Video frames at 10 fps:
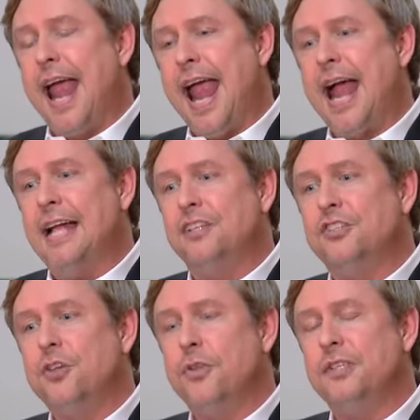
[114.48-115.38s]
And
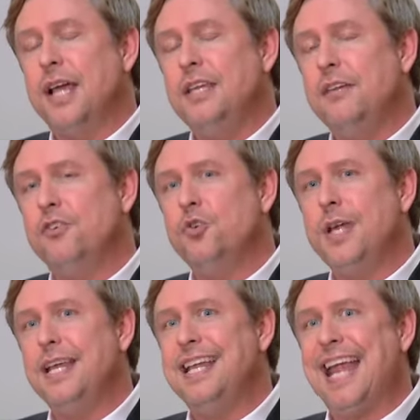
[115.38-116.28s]
so this idea of
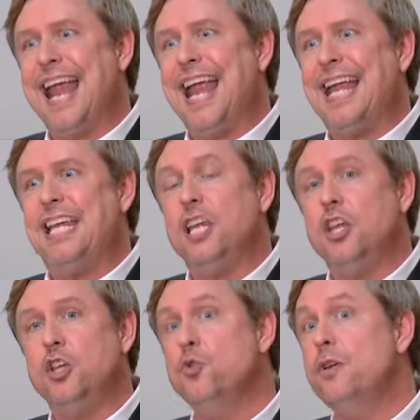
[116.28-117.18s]
creating a
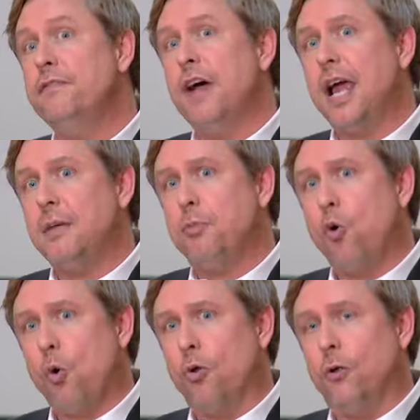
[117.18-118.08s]
unified
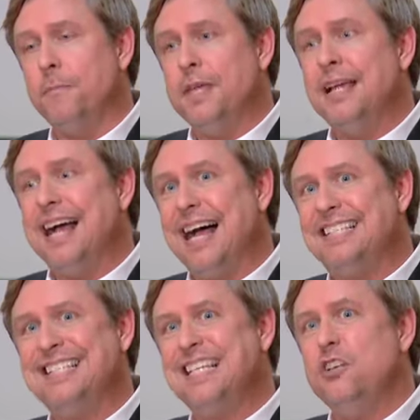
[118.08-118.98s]
portal, a
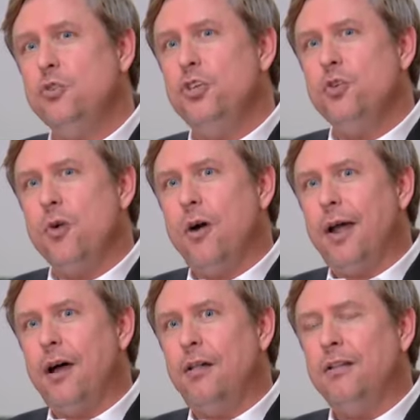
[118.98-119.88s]
single
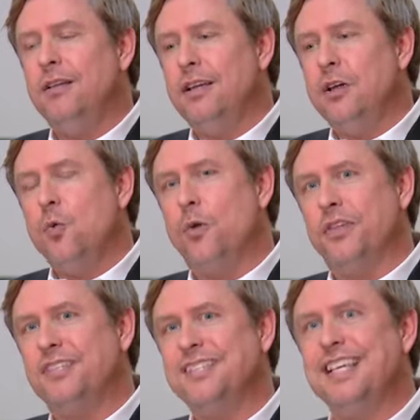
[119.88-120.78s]
URL with
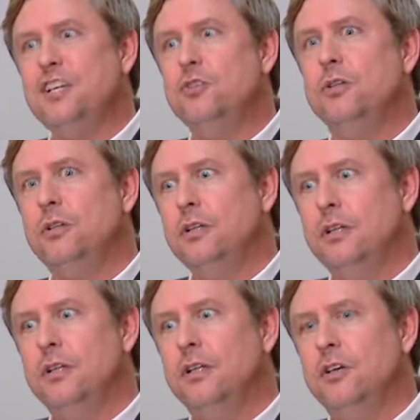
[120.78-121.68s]
a single
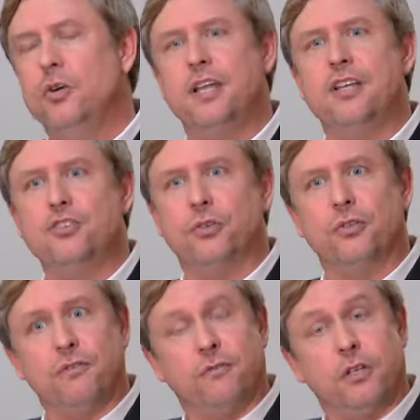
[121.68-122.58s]
credential
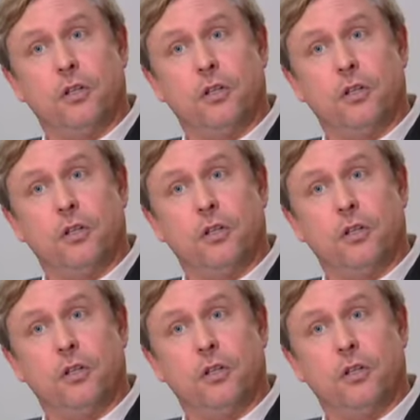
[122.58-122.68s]
to